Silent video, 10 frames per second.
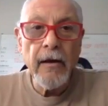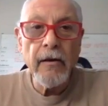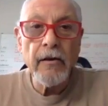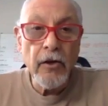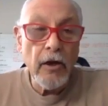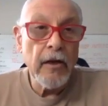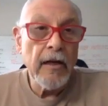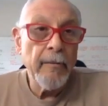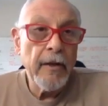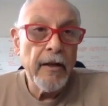Scott
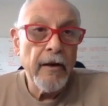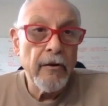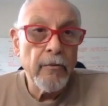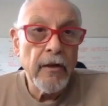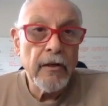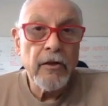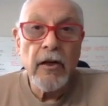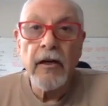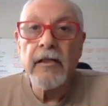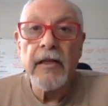coming there as well.
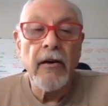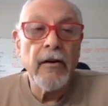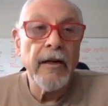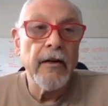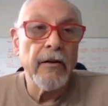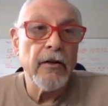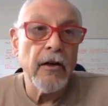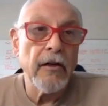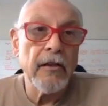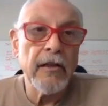Scott is our leader.
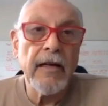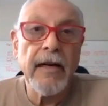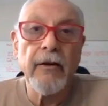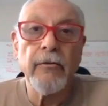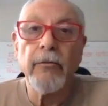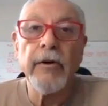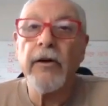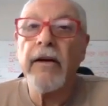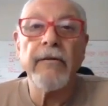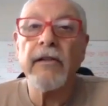Scott is the guy who
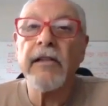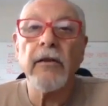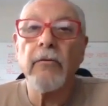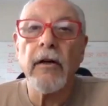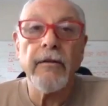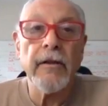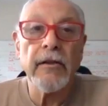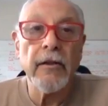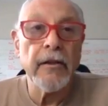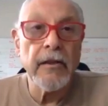every single one of us
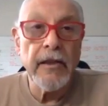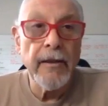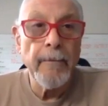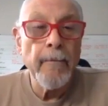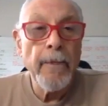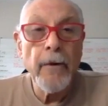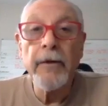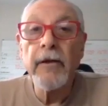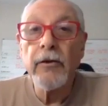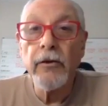on this team, on
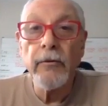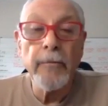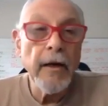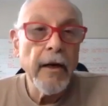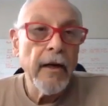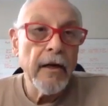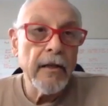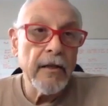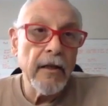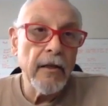this group,
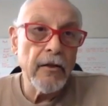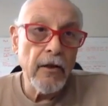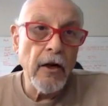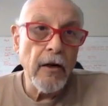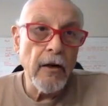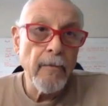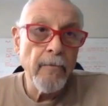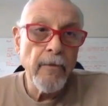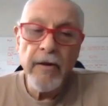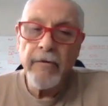is under Scott,
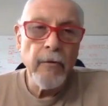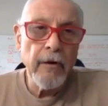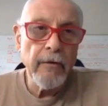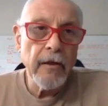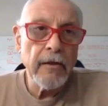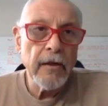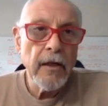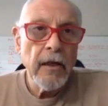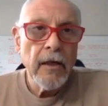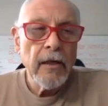every one of us.
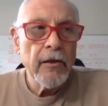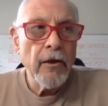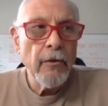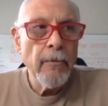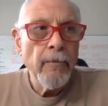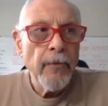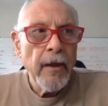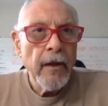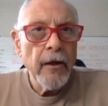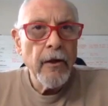So,
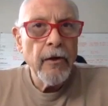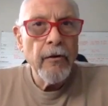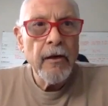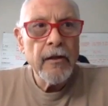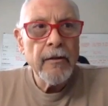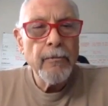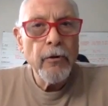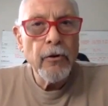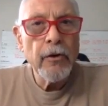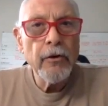you know, it's
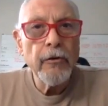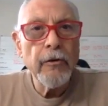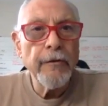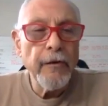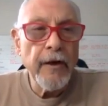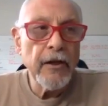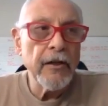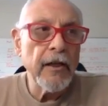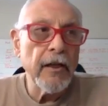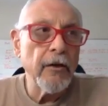important to
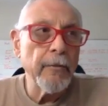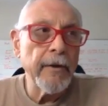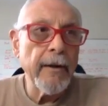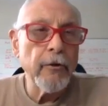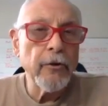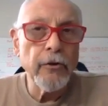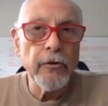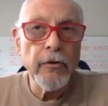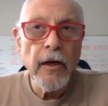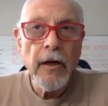refresh and to be able
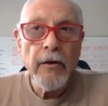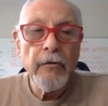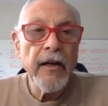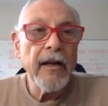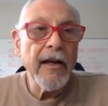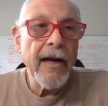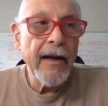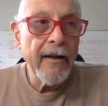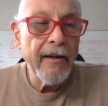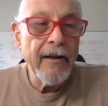to
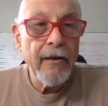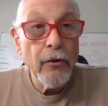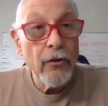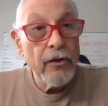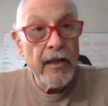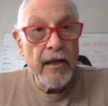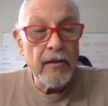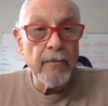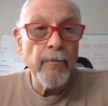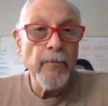reignite the
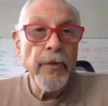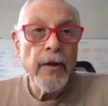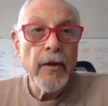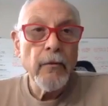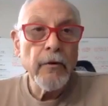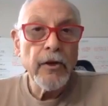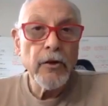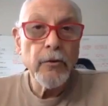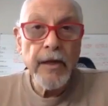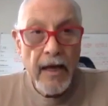enthusiasm
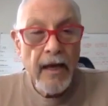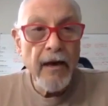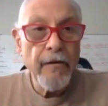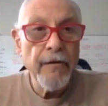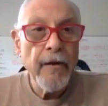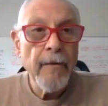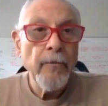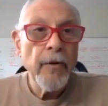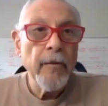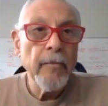which we have,
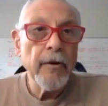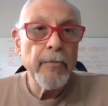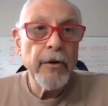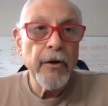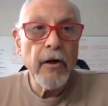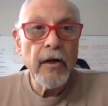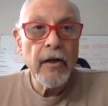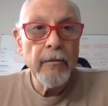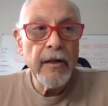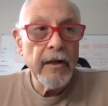but
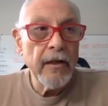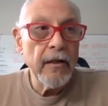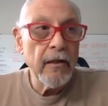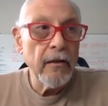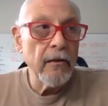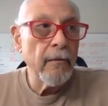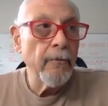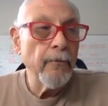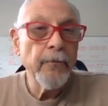periodically we need a little,